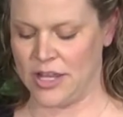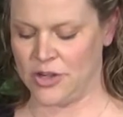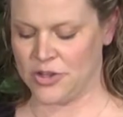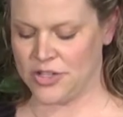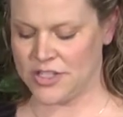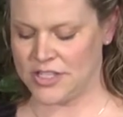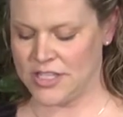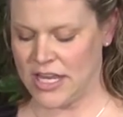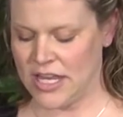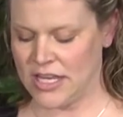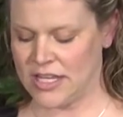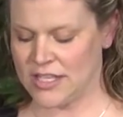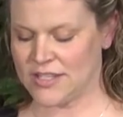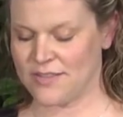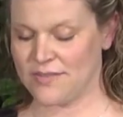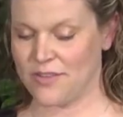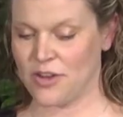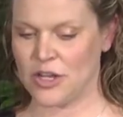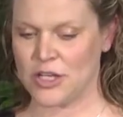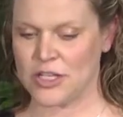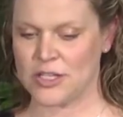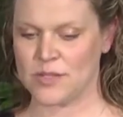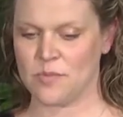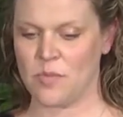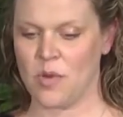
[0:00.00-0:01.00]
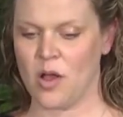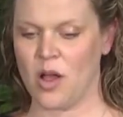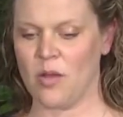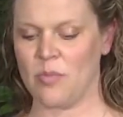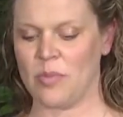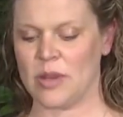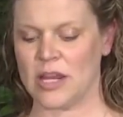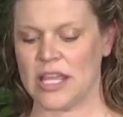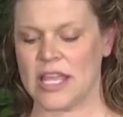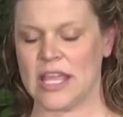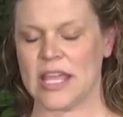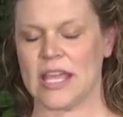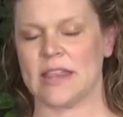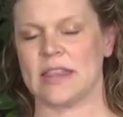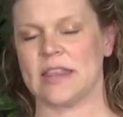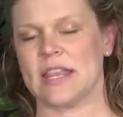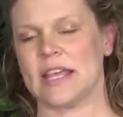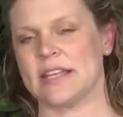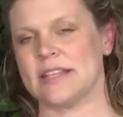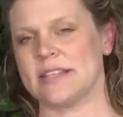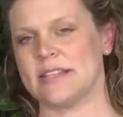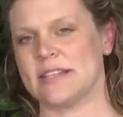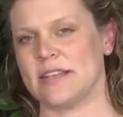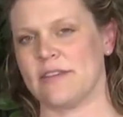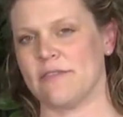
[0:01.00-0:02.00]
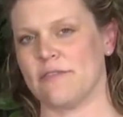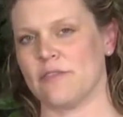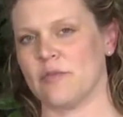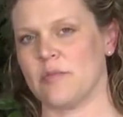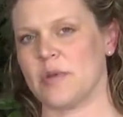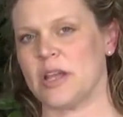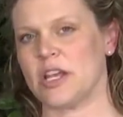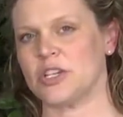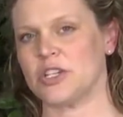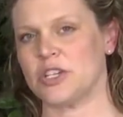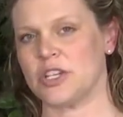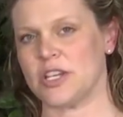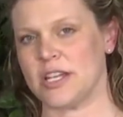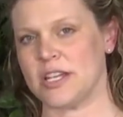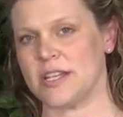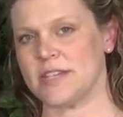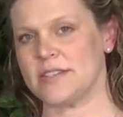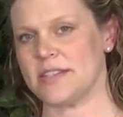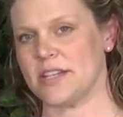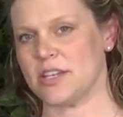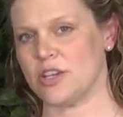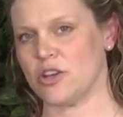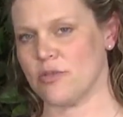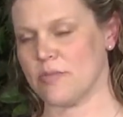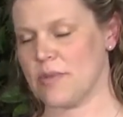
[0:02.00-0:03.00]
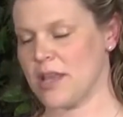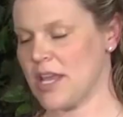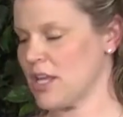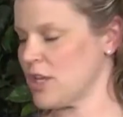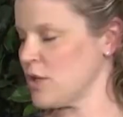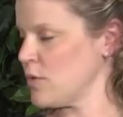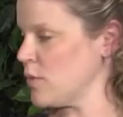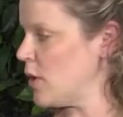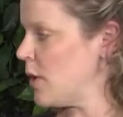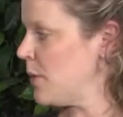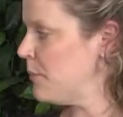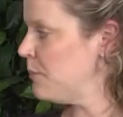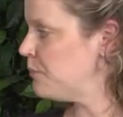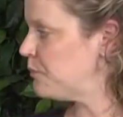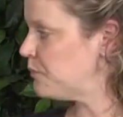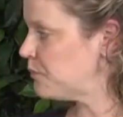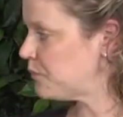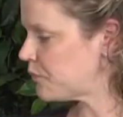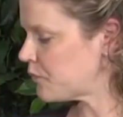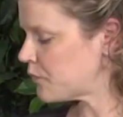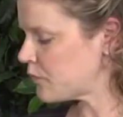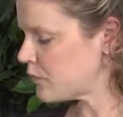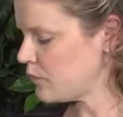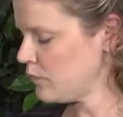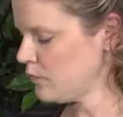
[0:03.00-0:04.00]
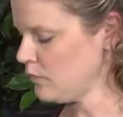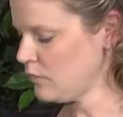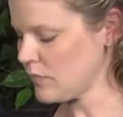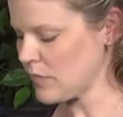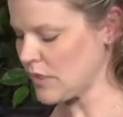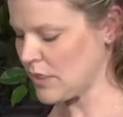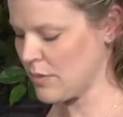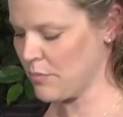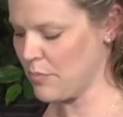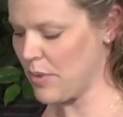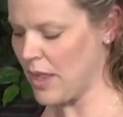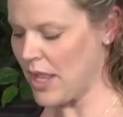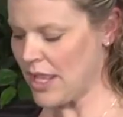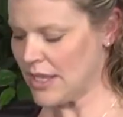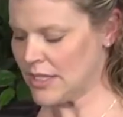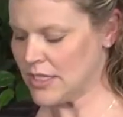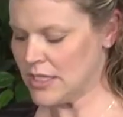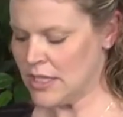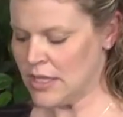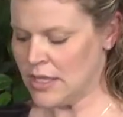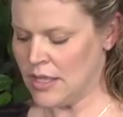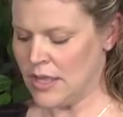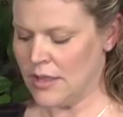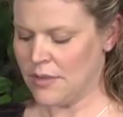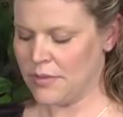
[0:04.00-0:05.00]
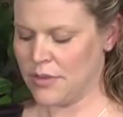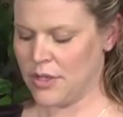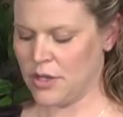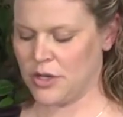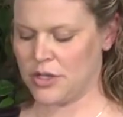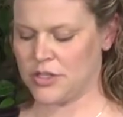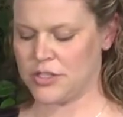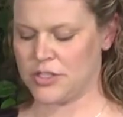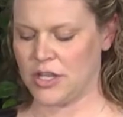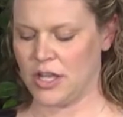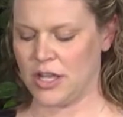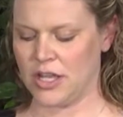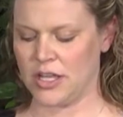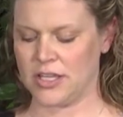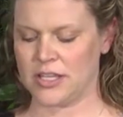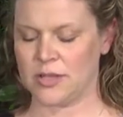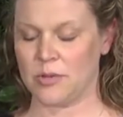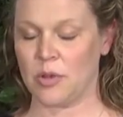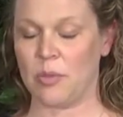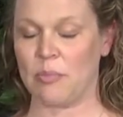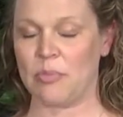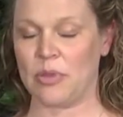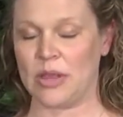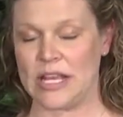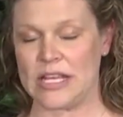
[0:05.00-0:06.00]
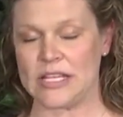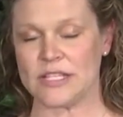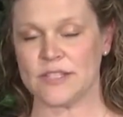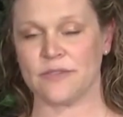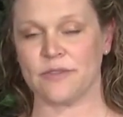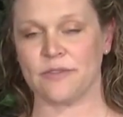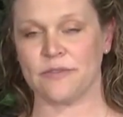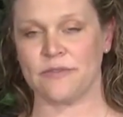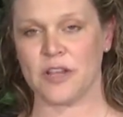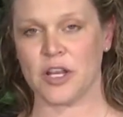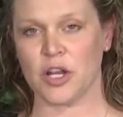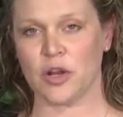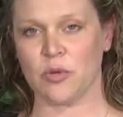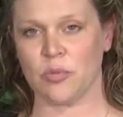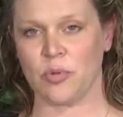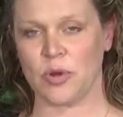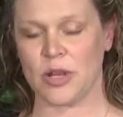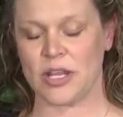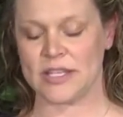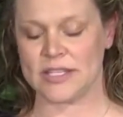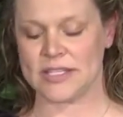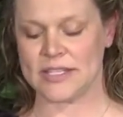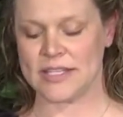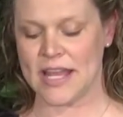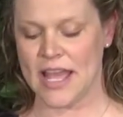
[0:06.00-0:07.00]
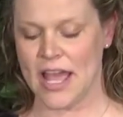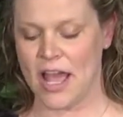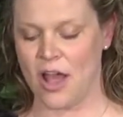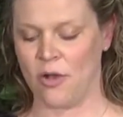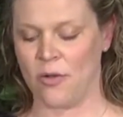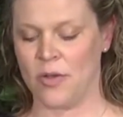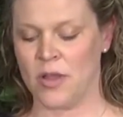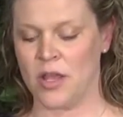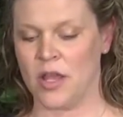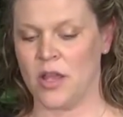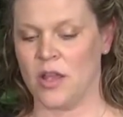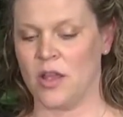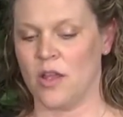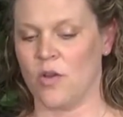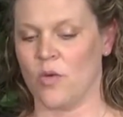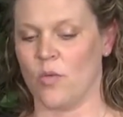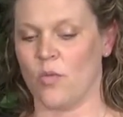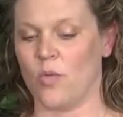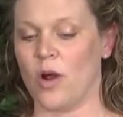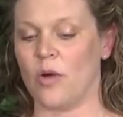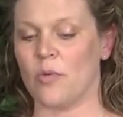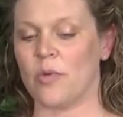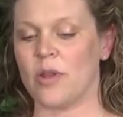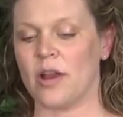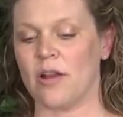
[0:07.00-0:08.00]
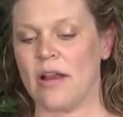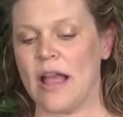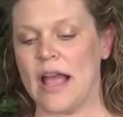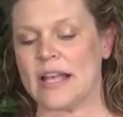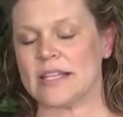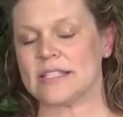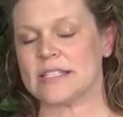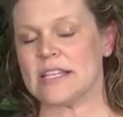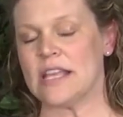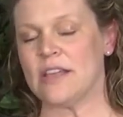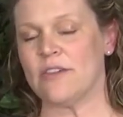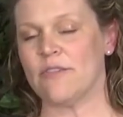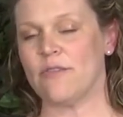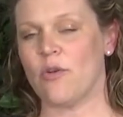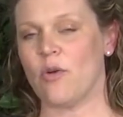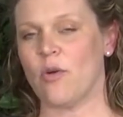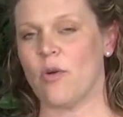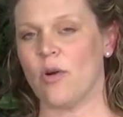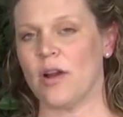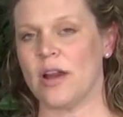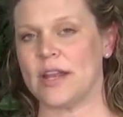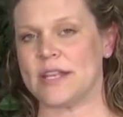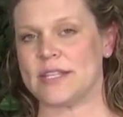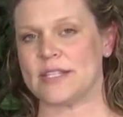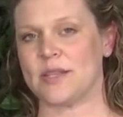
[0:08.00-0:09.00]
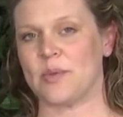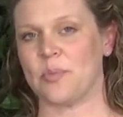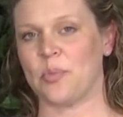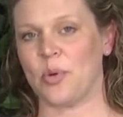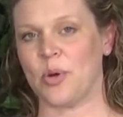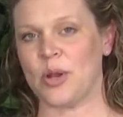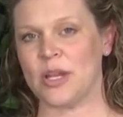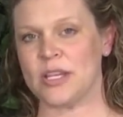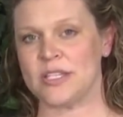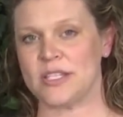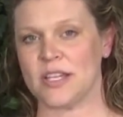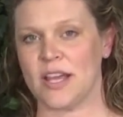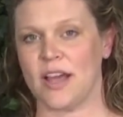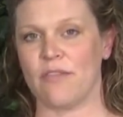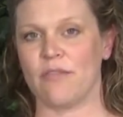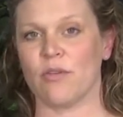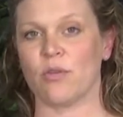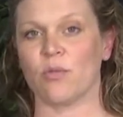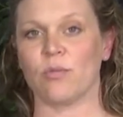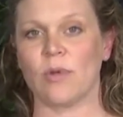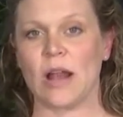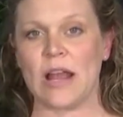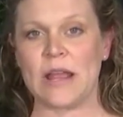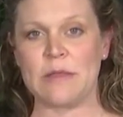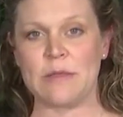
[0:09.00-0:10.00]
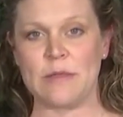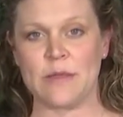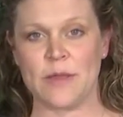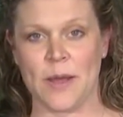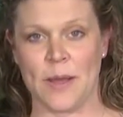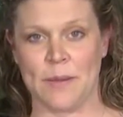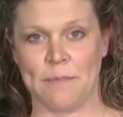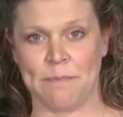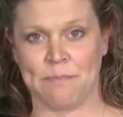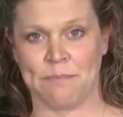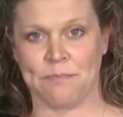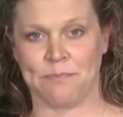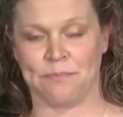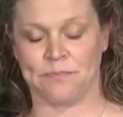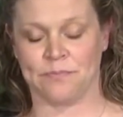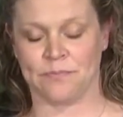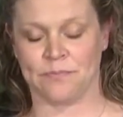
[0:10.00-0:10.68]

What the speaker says: understand it's very small, but again, this information is in your manual. But there is a place for fingerprints. Now, what we are asking for is the print of a right thumb